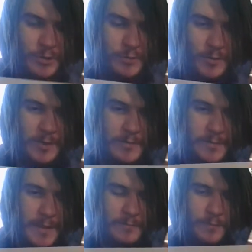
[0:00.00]
2, where
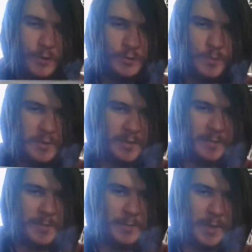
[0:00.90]
they first printed
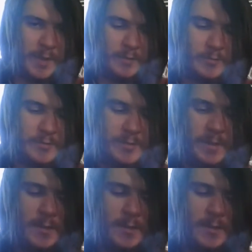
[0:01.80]
them in the binders,